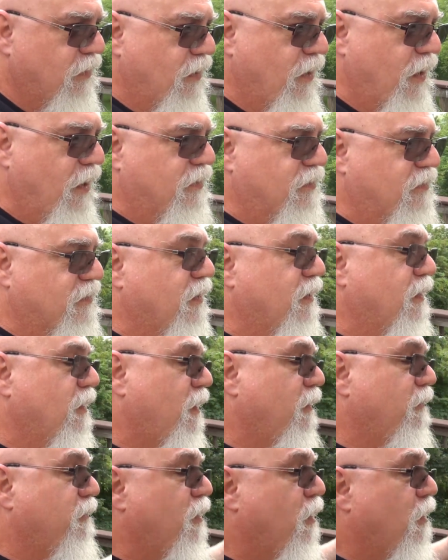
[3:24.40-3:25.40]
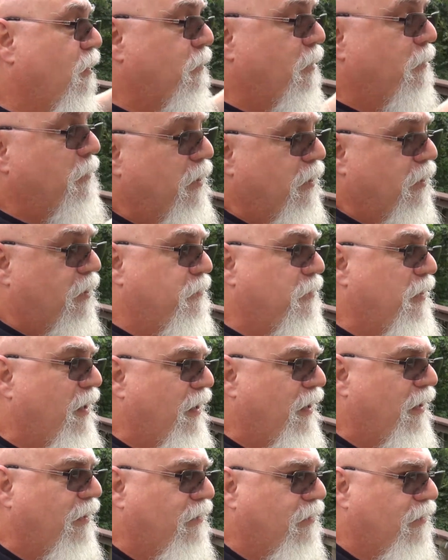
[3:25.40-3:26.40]
Yeah, see, even though I'm a married
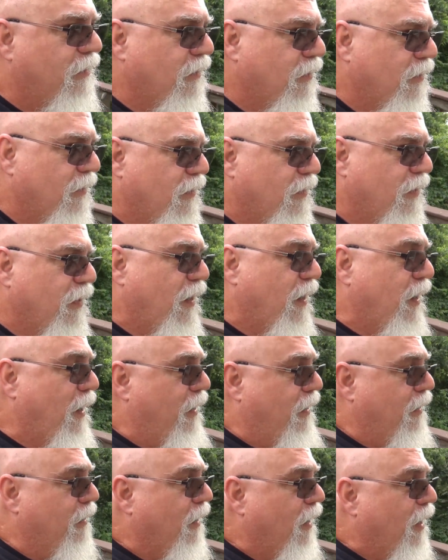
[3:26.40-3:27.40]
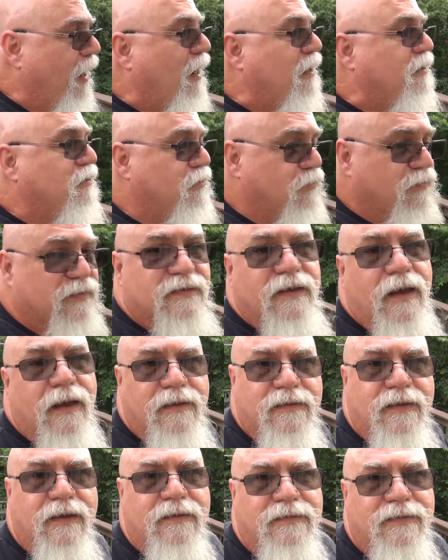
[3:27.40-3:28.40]
man, hey, I do say
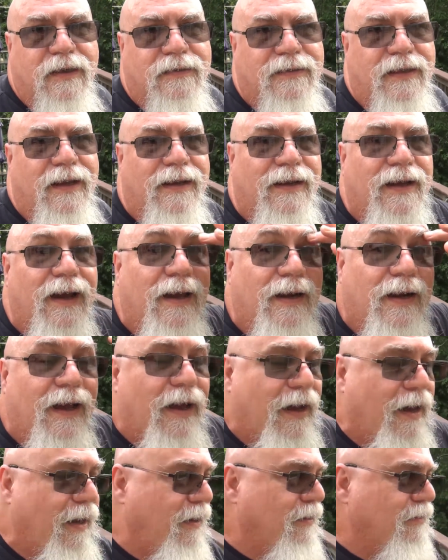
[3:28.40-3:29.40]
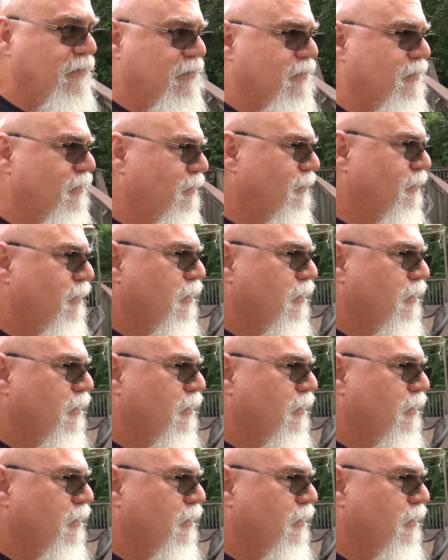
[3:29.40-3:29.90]
things like that. I got eyes.